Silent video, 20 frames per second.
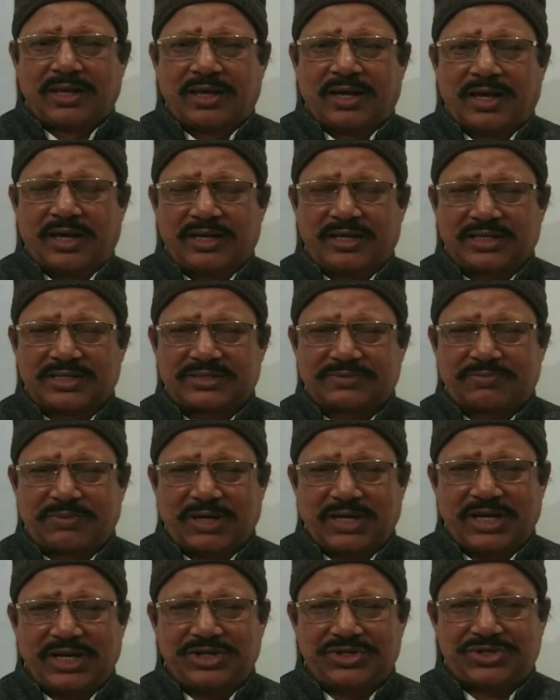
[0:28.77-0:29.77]
and
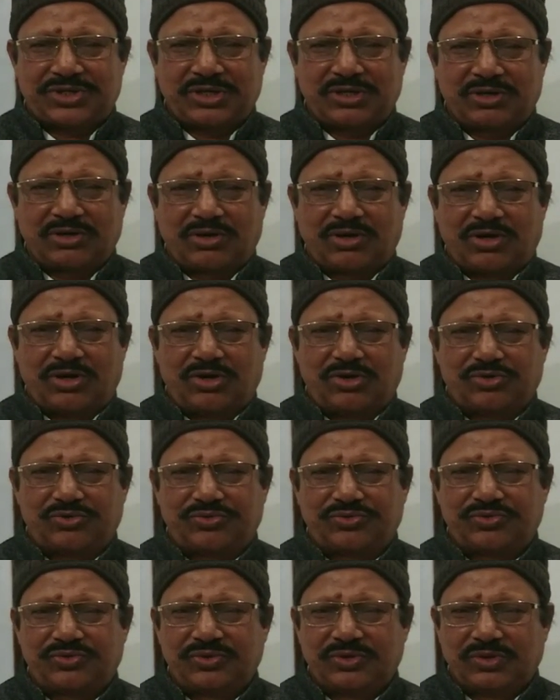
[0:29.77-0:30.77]
explanation
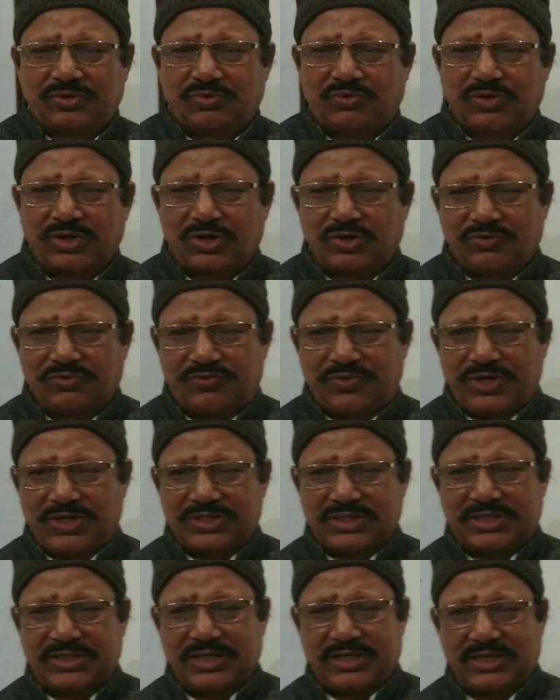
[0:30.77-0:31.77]
of one of
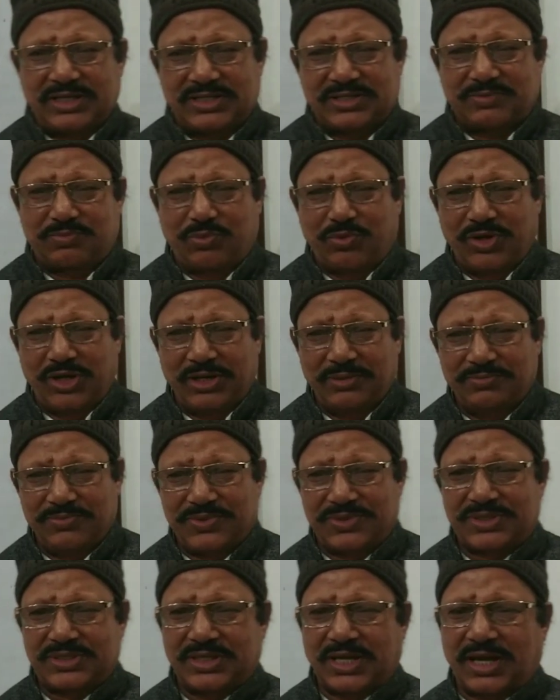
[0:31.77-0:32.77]
his greatest
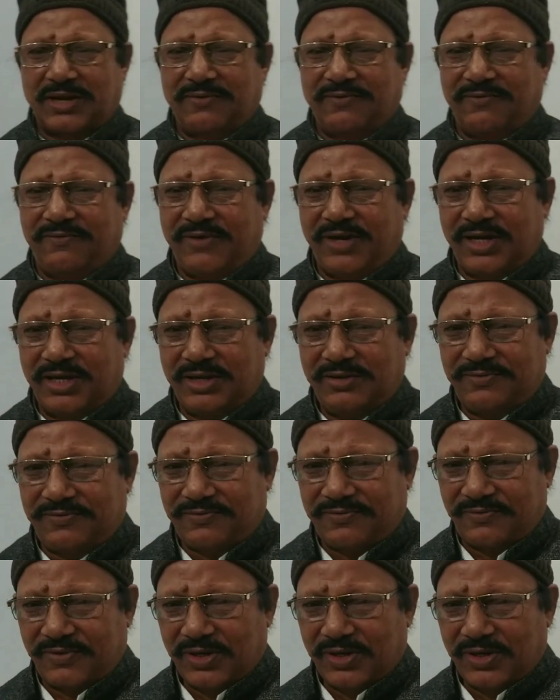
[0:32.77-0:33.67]
poems and very